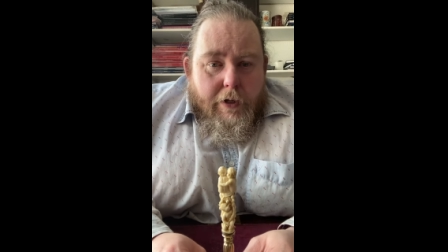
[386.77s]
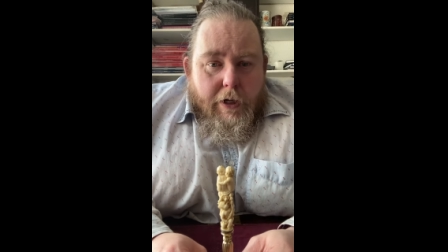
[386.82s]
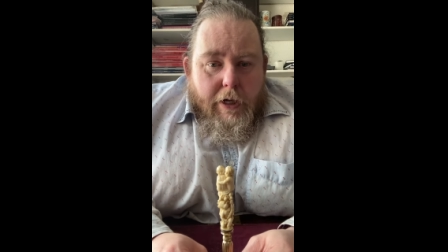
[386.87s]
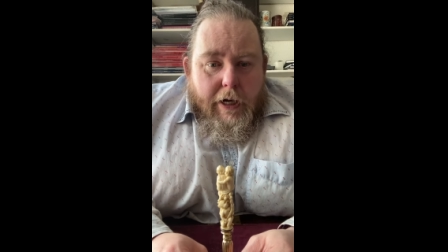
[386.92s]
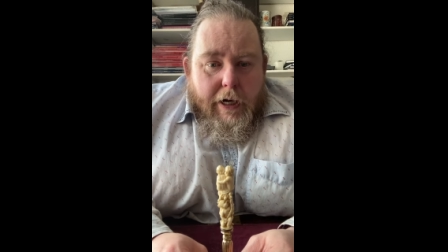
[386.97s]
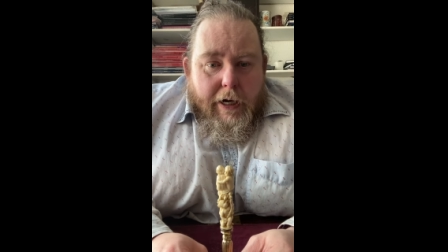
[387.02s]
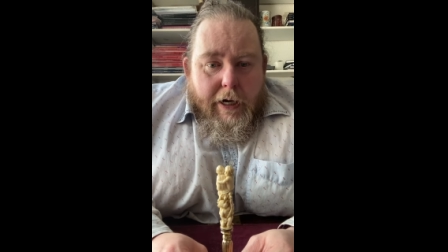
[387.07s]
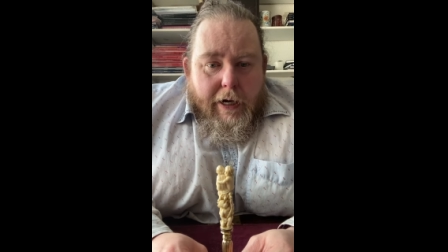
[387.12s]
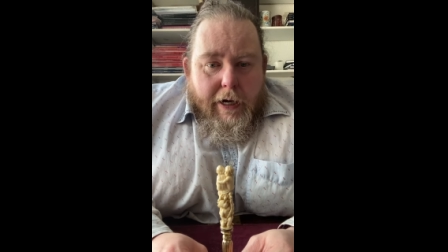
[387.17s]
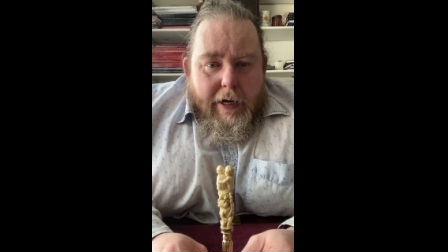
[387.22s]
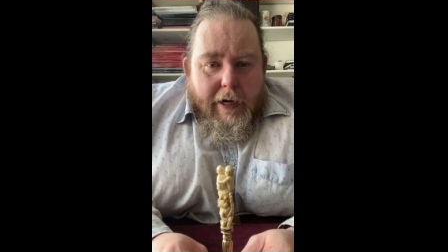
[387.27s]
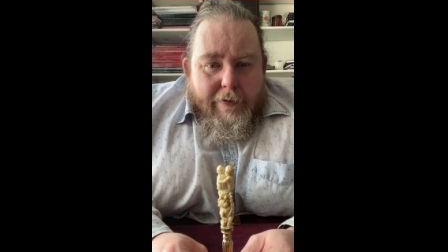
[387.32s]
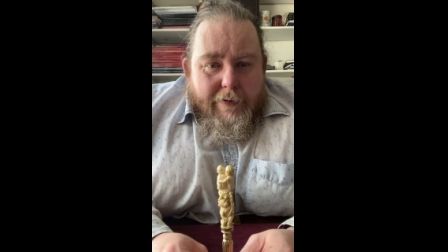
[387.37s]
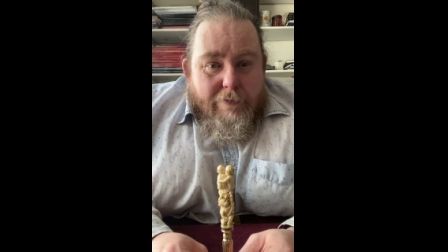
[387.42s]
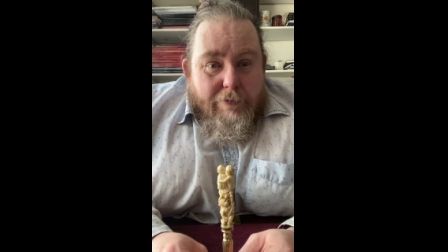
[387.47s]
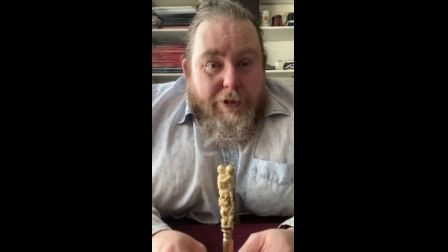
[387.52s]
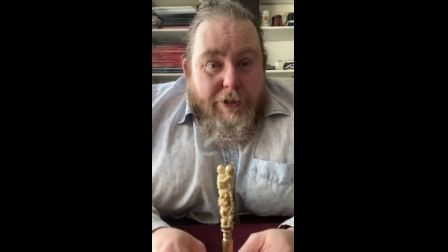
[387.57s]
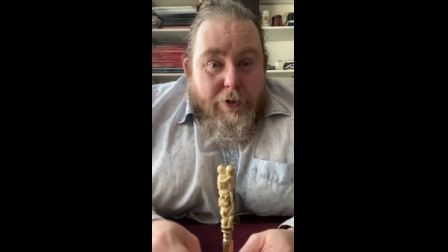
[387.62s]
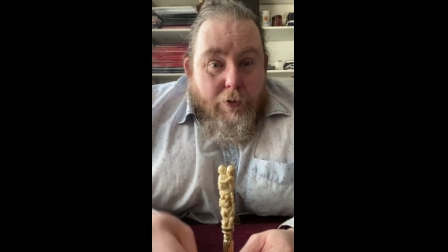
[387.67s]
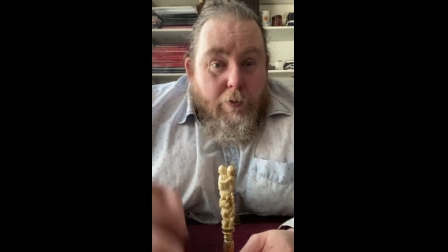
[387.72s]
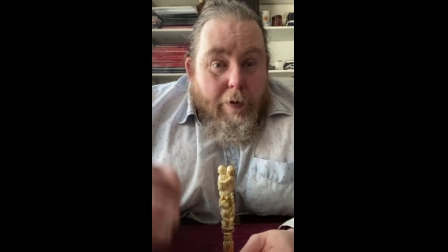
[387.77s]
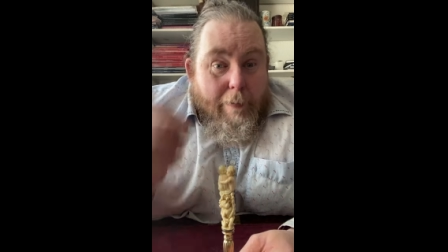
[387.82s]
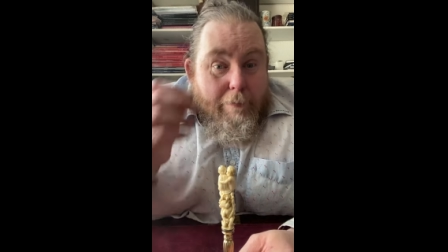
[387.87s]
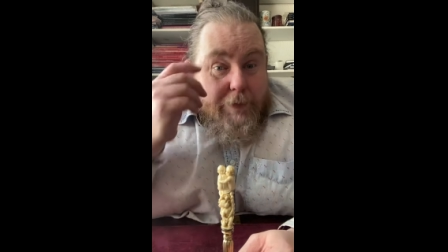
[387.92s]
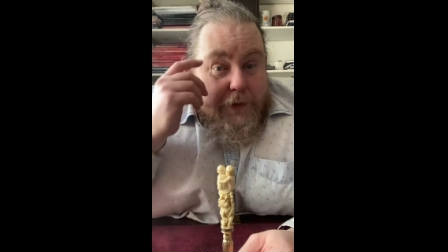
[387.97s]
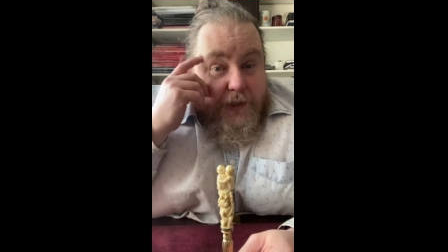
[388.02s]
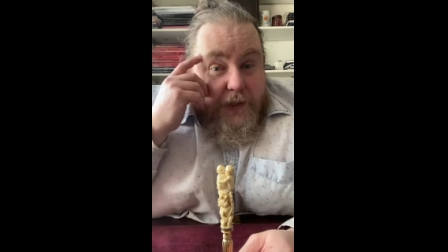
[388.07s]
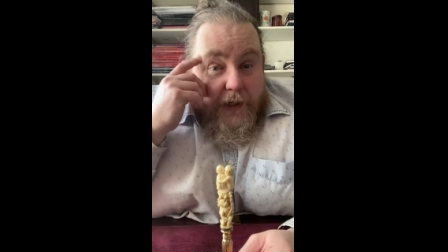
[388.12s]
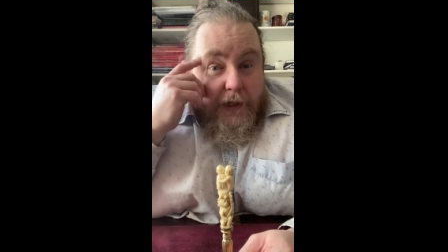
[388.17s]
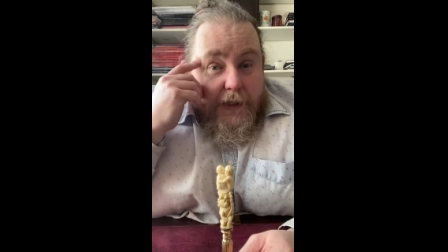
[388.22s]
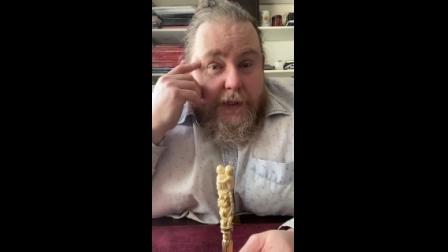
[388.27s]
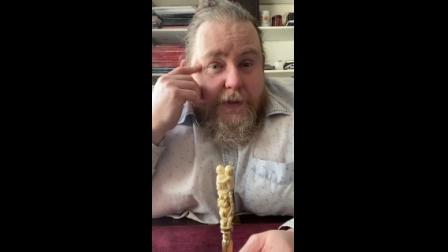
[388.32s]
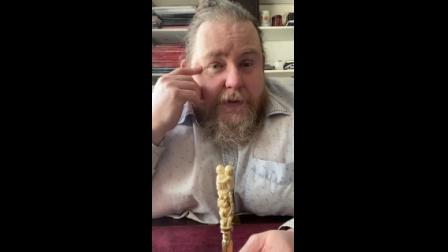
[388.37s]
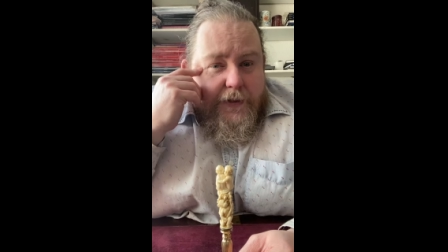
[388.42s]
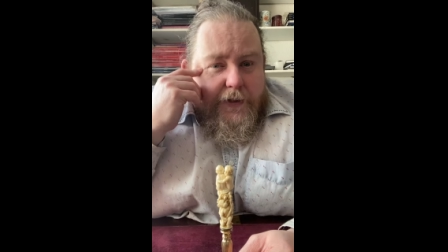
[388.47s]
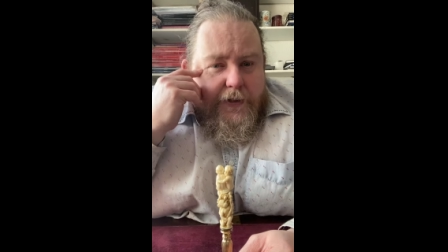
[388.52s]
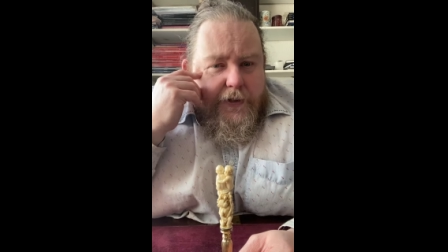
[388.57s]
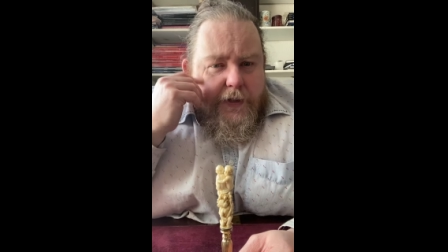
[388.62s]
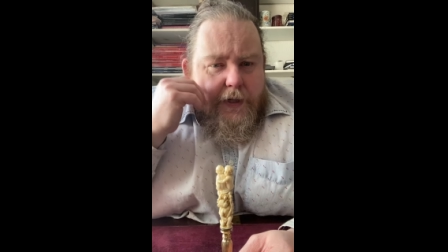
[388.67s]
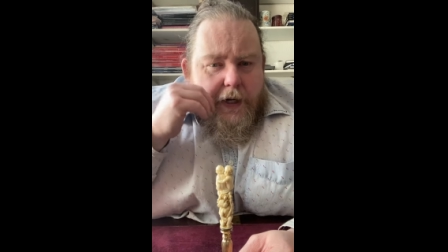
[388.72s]
and there is a
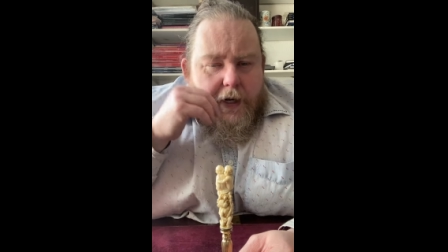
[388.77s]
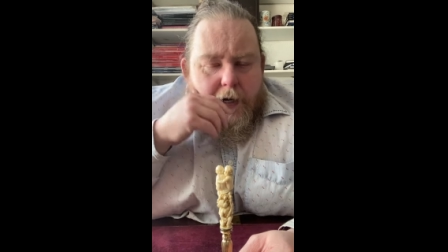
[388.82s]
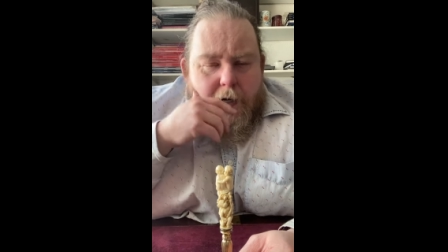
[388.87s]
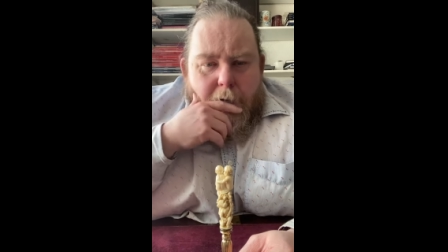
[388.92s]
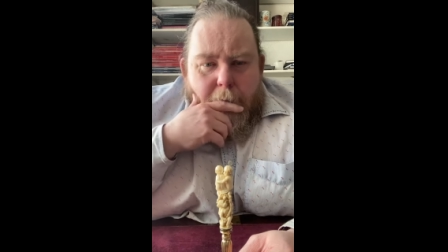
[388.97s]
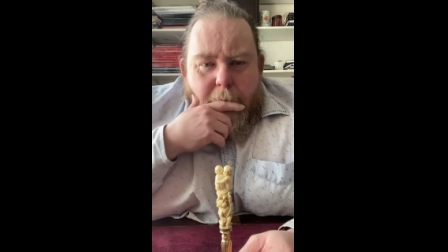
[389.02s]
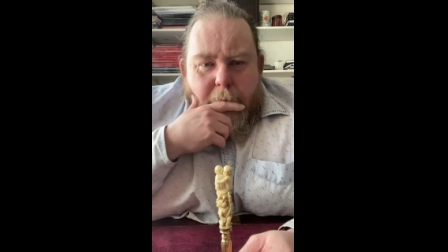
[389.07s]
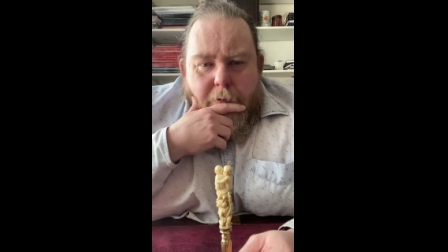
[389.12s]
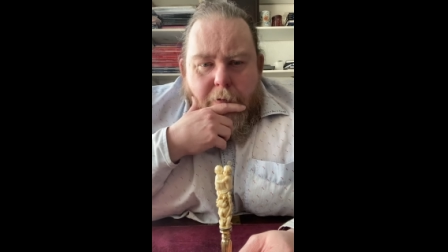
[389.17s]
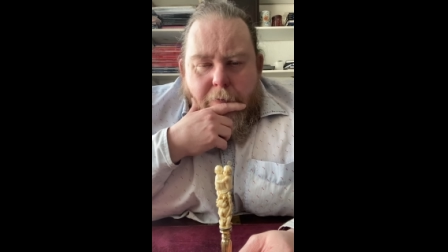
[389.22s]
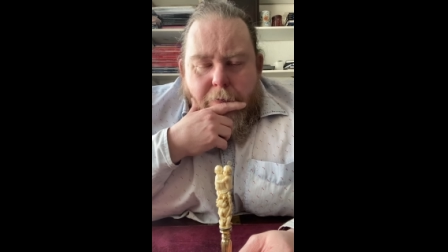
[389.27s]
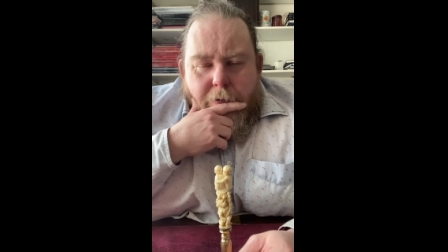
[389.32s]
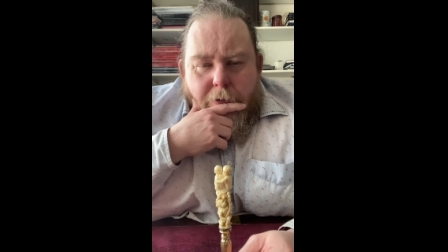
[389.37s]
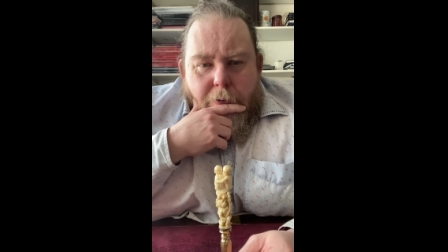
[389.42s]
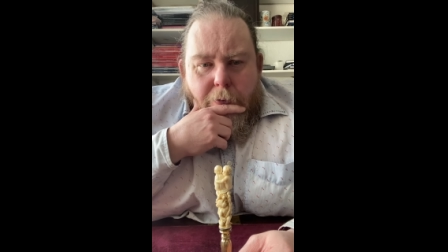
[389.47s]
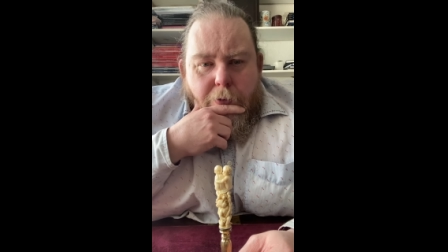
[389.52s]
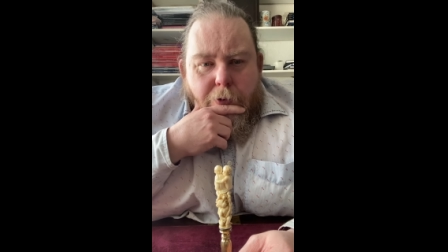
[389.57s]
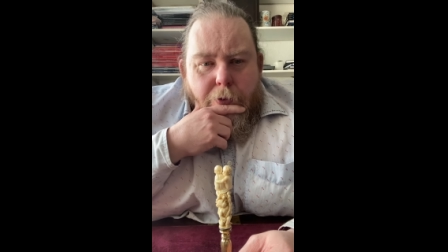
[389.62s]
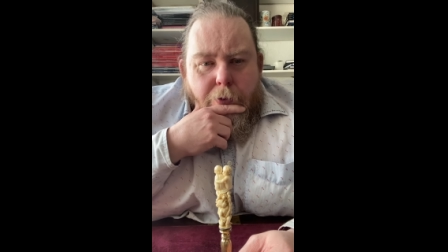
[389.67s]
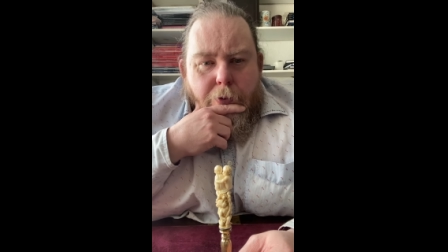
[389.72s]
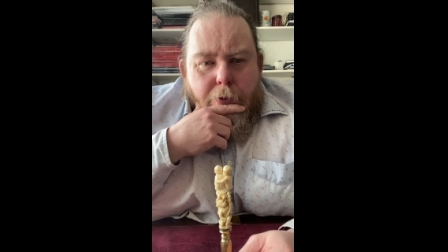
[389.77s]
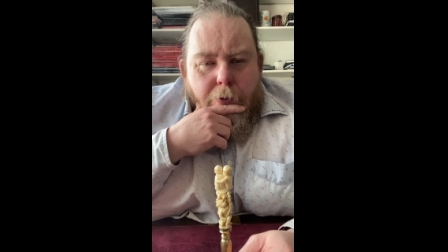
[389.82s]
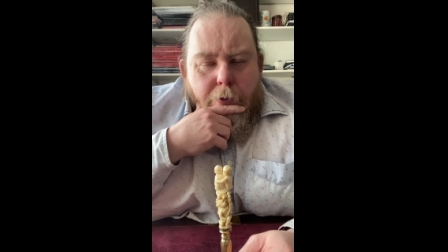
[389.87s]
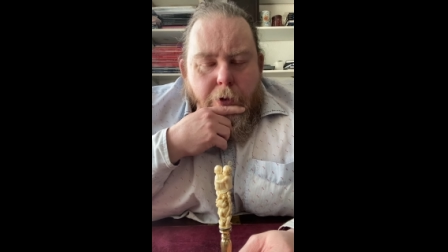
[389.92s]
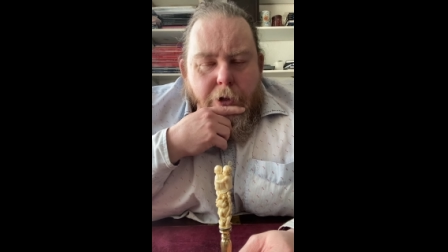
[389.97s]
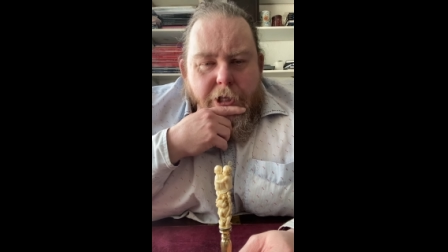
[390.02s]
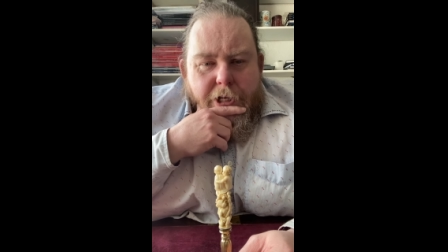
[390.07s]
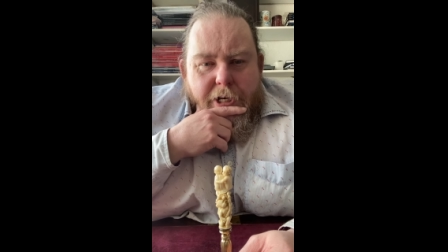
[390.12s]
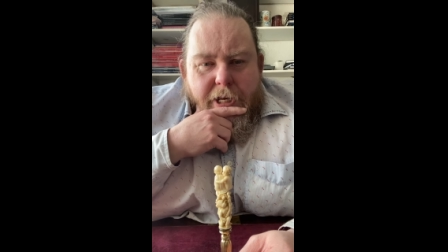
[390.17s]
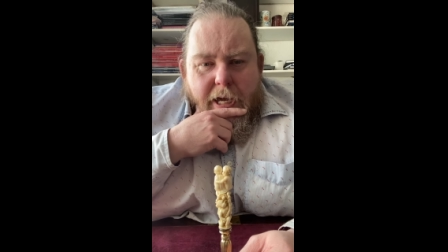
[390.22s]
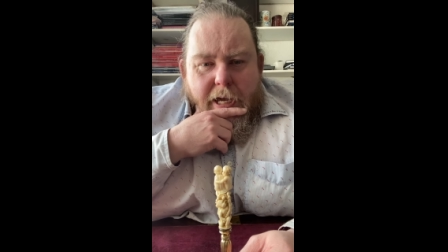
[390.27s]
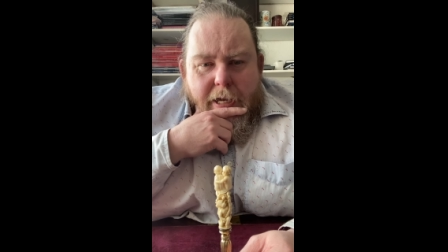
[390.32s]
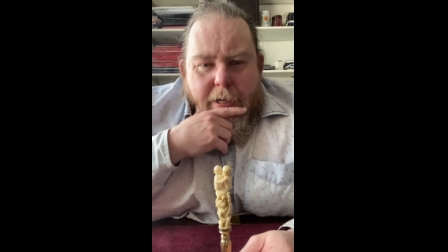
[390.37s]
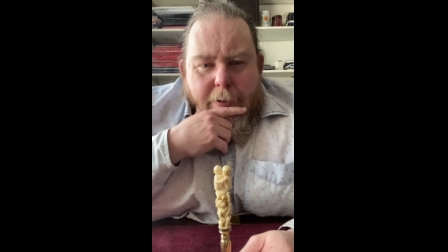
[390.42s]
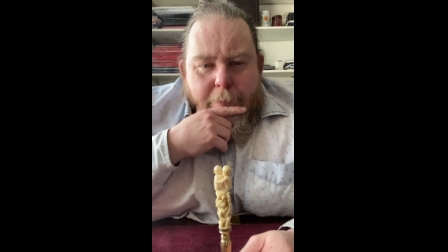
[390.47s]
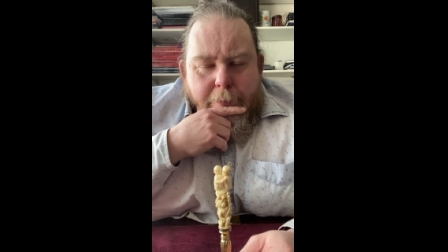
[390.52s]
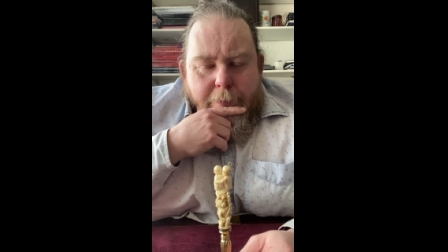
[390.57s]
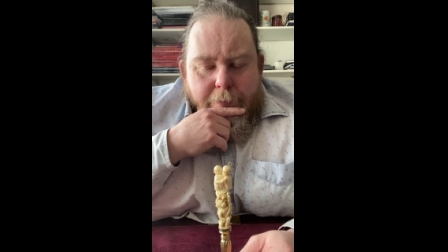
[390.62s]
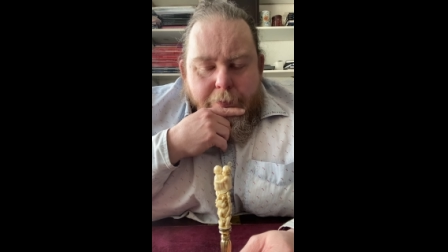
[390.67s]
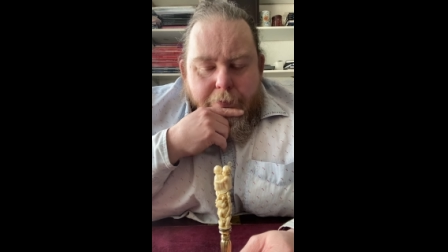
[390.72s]
website if you Google the
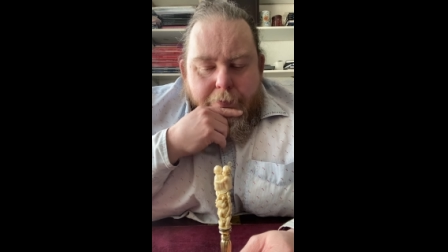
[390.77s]
name.